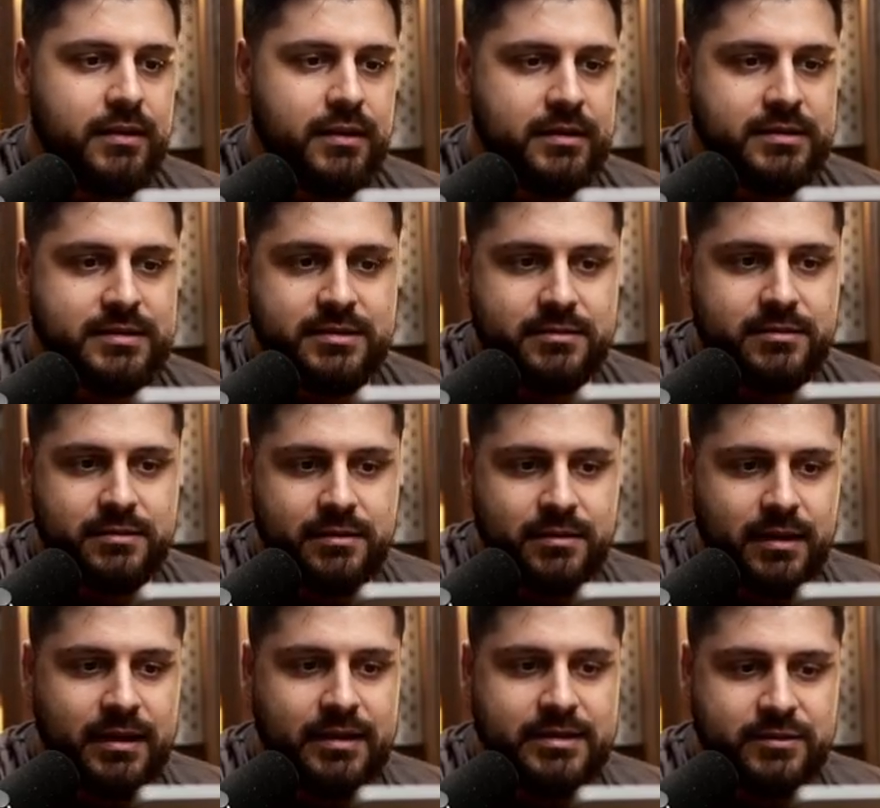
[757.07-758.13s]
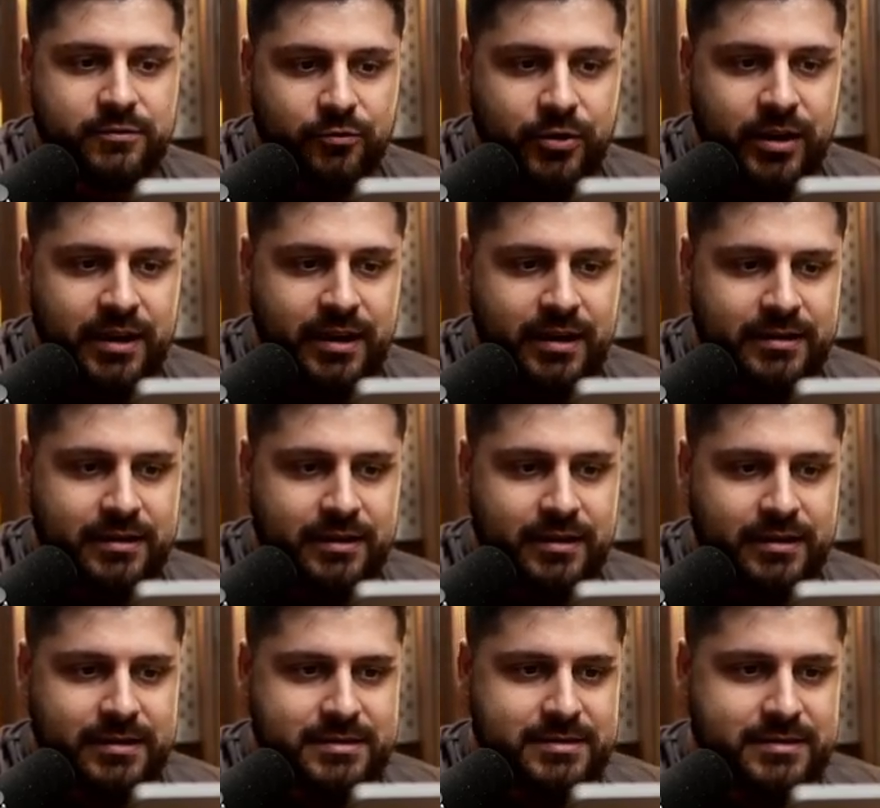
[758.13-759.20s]
It is it is free and
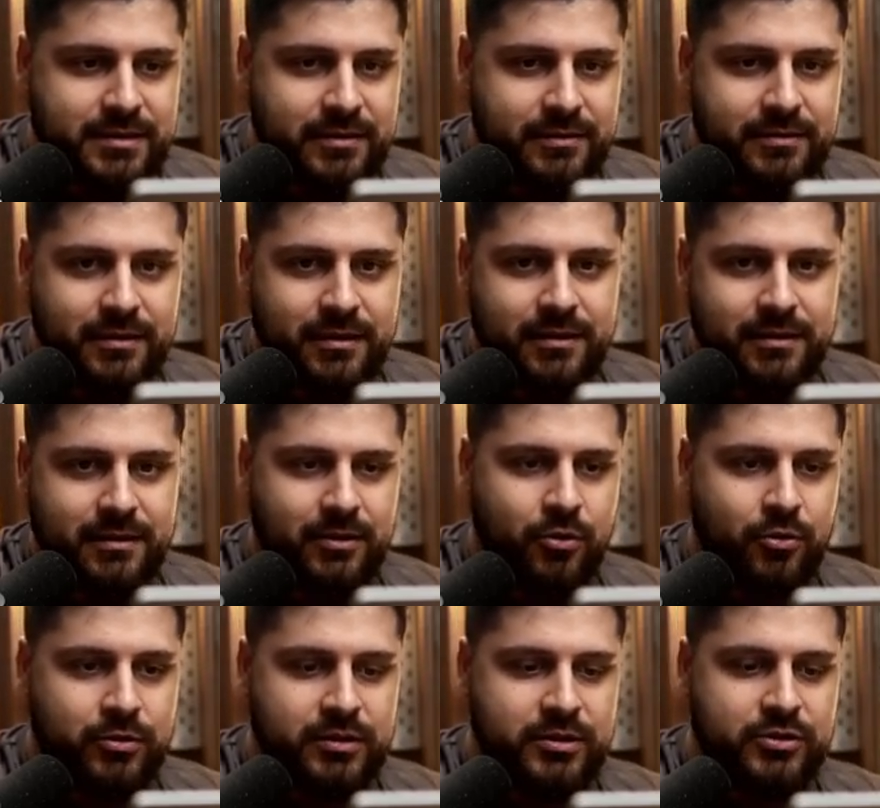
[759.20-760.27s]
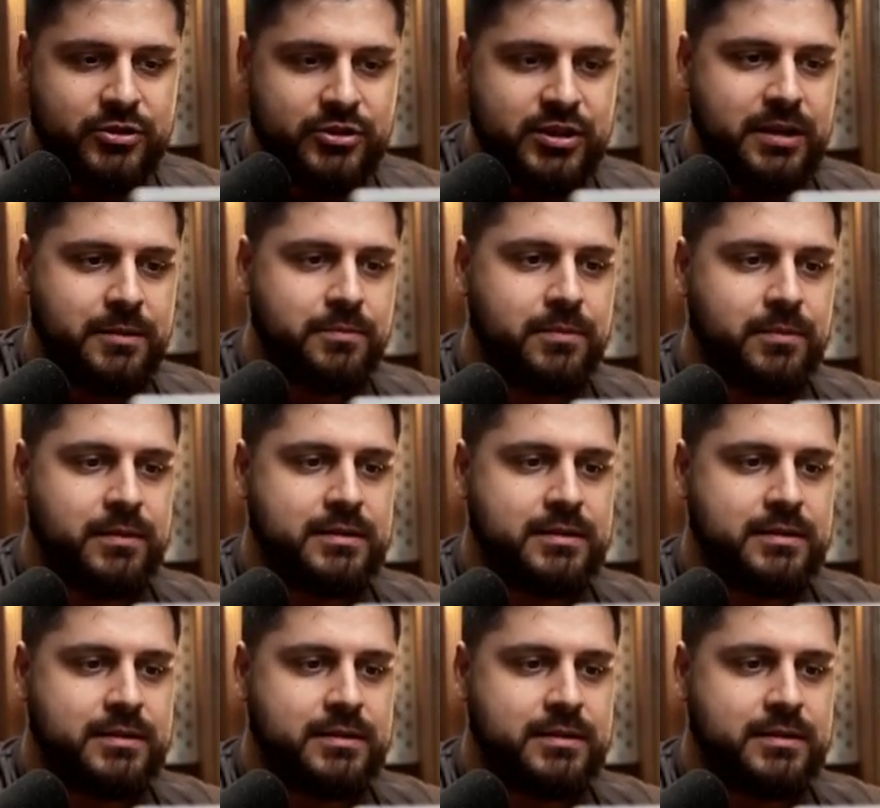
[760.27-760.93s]
it is uh, uh, or dirt cheap.